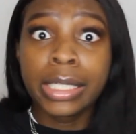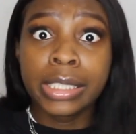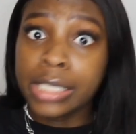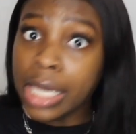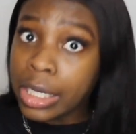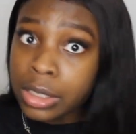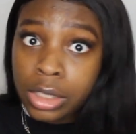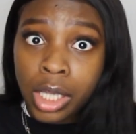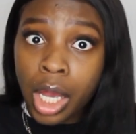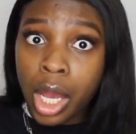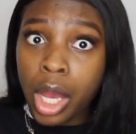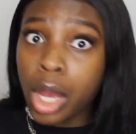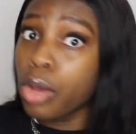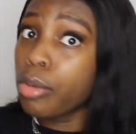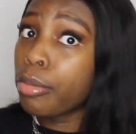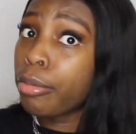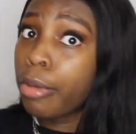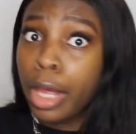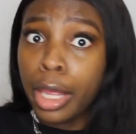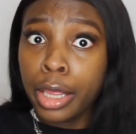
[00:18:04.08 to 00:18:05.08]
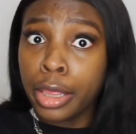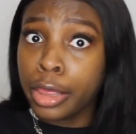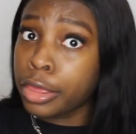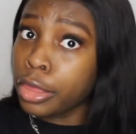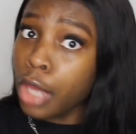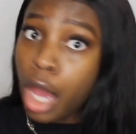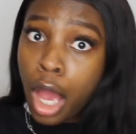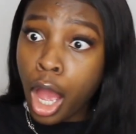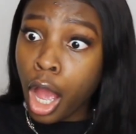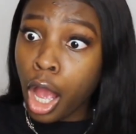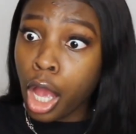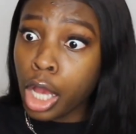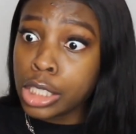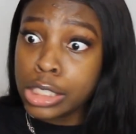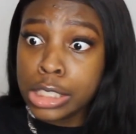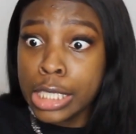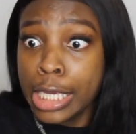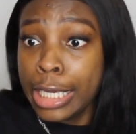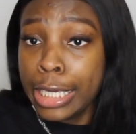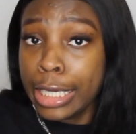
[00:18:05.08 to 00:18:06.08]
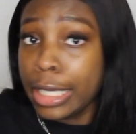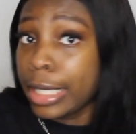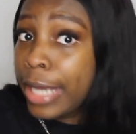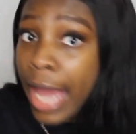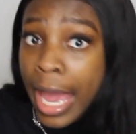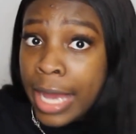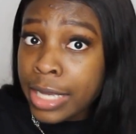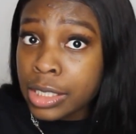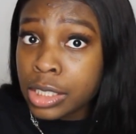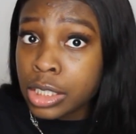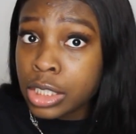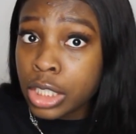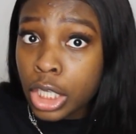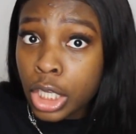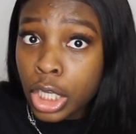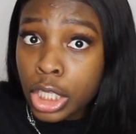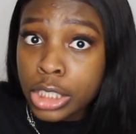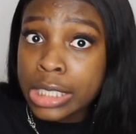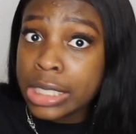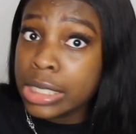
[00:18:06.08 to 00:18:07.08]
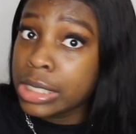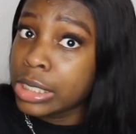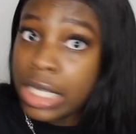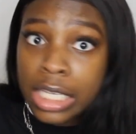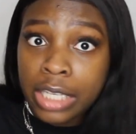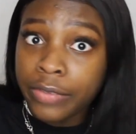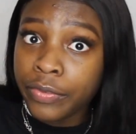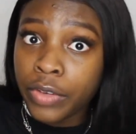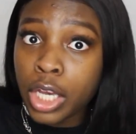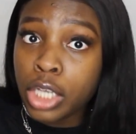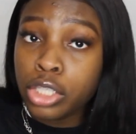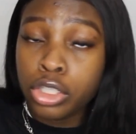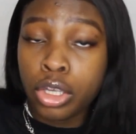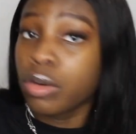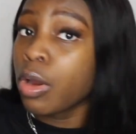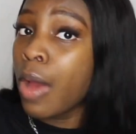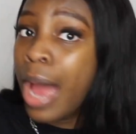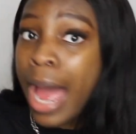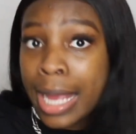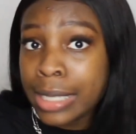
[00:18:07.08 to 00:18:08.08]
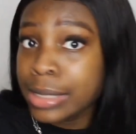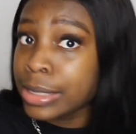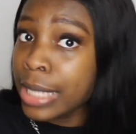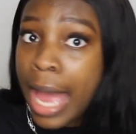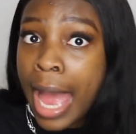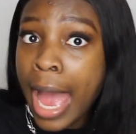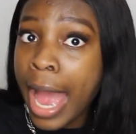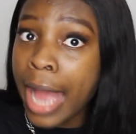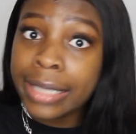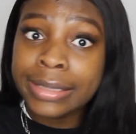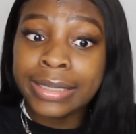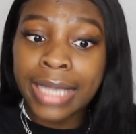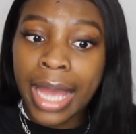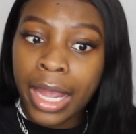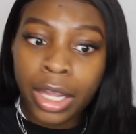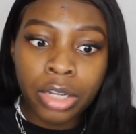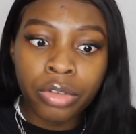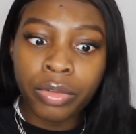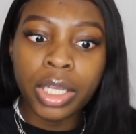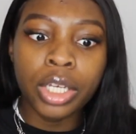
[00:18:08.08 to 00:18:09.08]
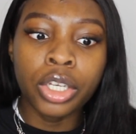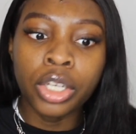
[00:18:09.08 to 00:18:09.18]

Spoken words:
ghetto, thugs, gangsters, divas, don't know how to act, angry.